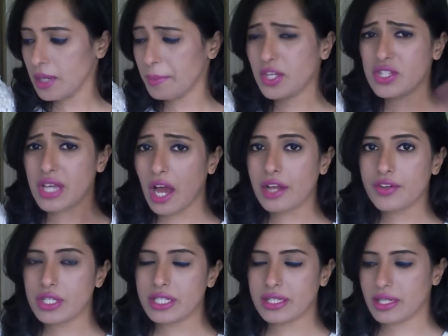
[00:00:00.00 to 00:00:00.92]
because I
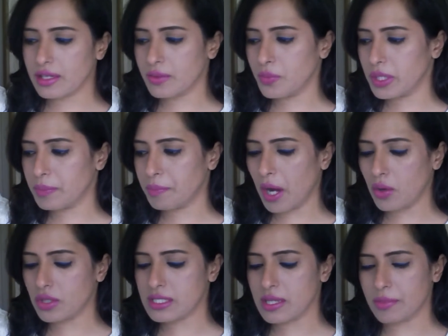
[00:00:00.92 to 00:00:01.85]
really think with
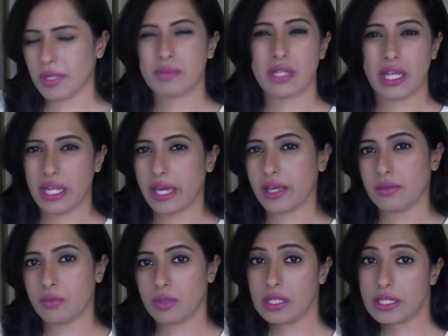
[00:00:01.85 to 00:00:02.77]
powder sometimes I like
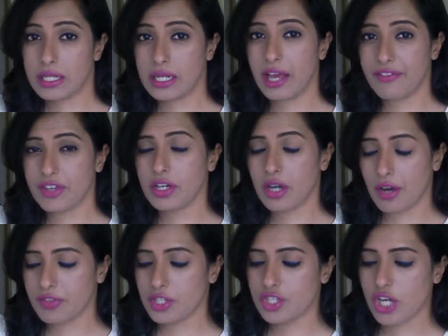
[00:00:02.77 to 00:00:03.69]
a little heavier
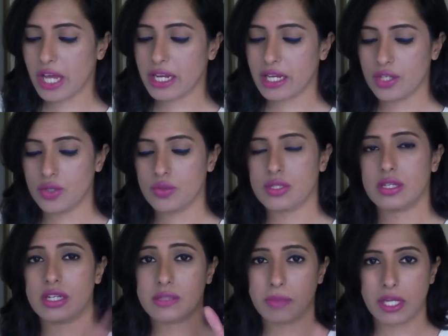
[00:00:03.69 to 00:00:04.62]
coverage, and I use
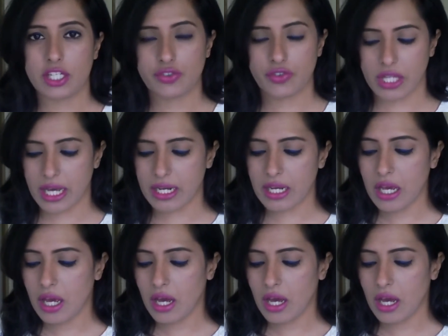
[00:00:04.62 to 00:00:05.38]
a sponge for that.